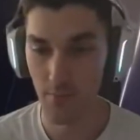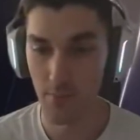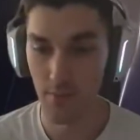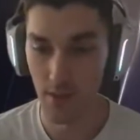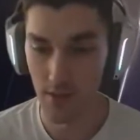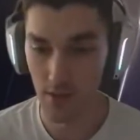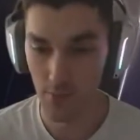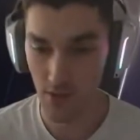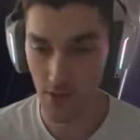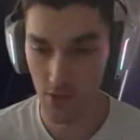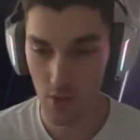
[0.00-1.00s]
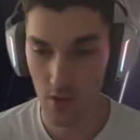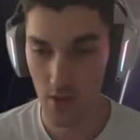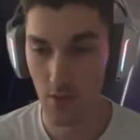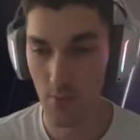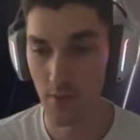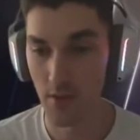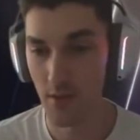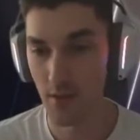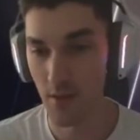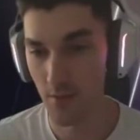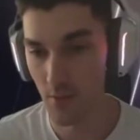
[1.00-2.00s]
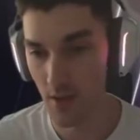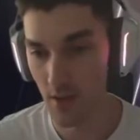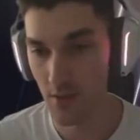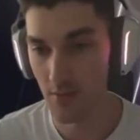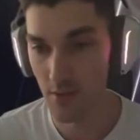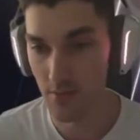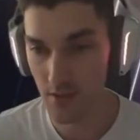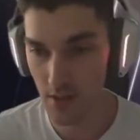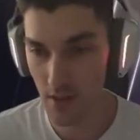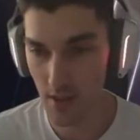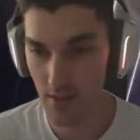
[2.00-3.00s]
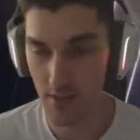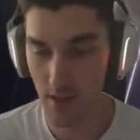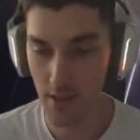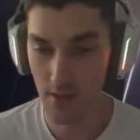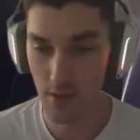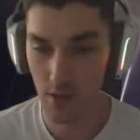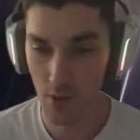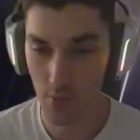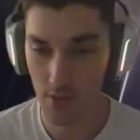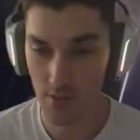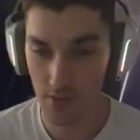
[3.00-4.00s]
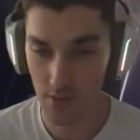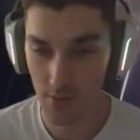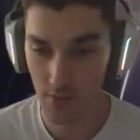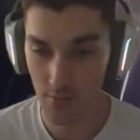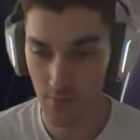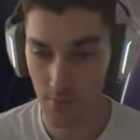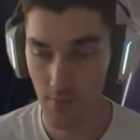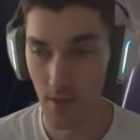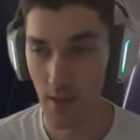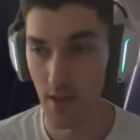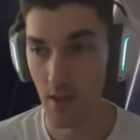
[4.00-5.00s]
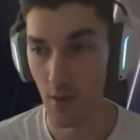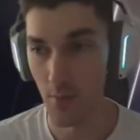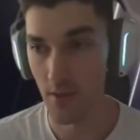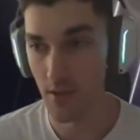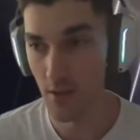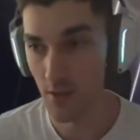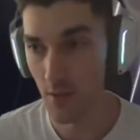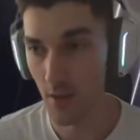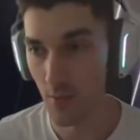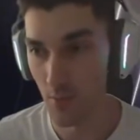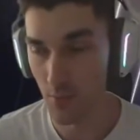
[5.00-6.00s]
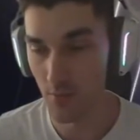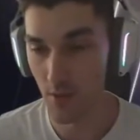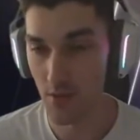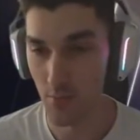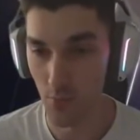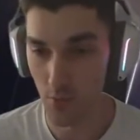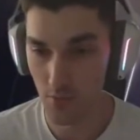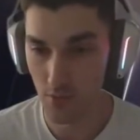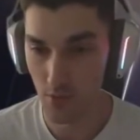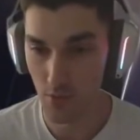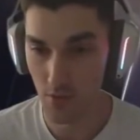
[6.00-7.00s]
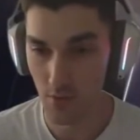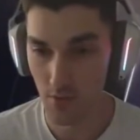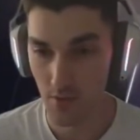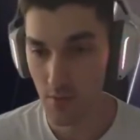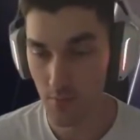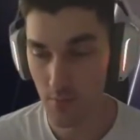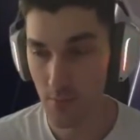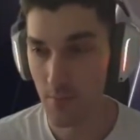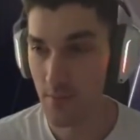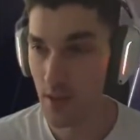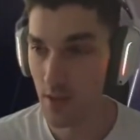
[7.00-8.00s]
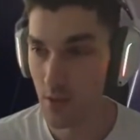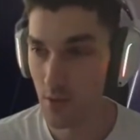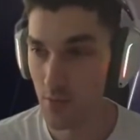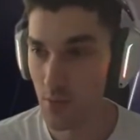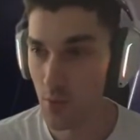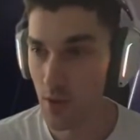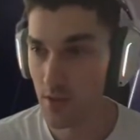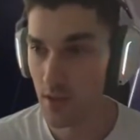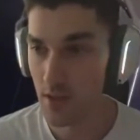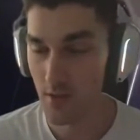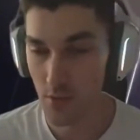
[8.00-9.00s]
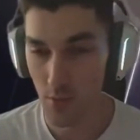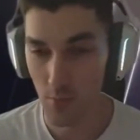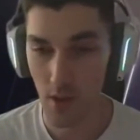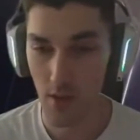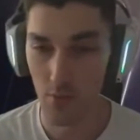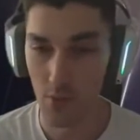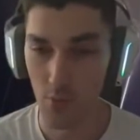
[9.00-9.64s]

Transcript: As I mentioned earlier, if we get 50 likes and comments, any comments at all, I will provide support for users. Thank you all for watching. Goodbye, everyone.